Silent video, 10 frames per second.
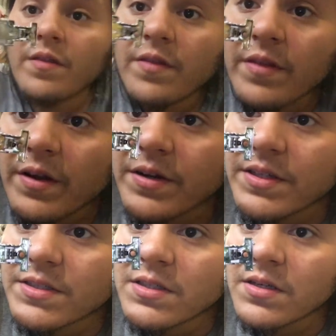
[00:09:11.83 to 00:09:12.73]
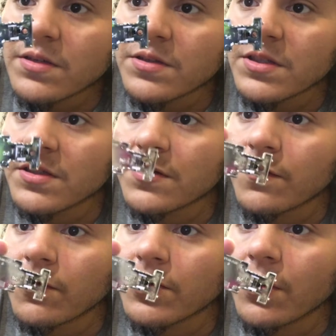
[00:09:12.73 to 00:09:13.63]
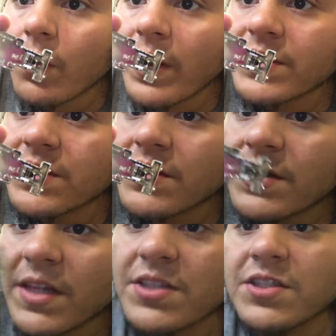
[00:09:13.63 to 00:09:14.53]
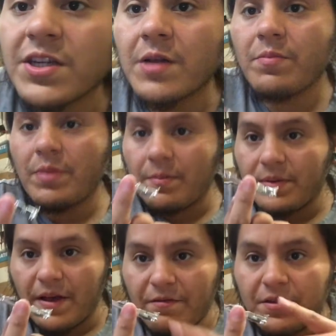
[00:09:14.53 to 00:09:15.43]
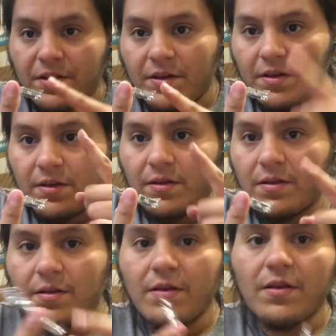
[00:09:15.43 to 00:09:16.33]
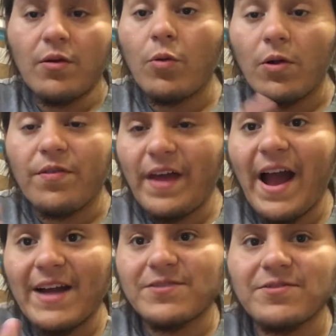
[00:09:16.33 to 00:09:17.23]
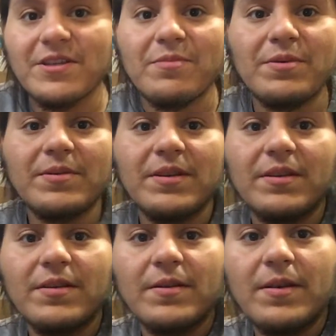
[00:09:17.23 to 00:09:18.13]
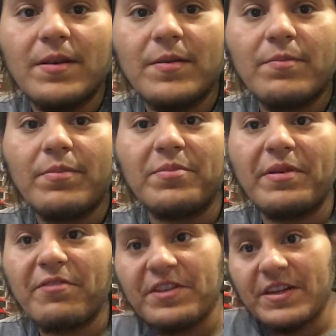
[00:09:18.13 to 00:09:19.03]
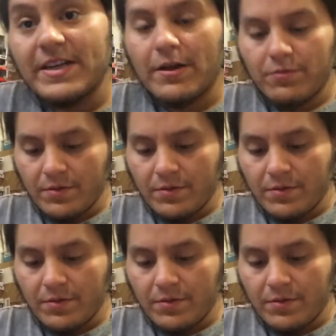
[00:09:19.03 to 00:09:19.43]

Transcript: There it is. You see those 4 little wedges? That's just going to bump everything, or the axles up. Bump everything down.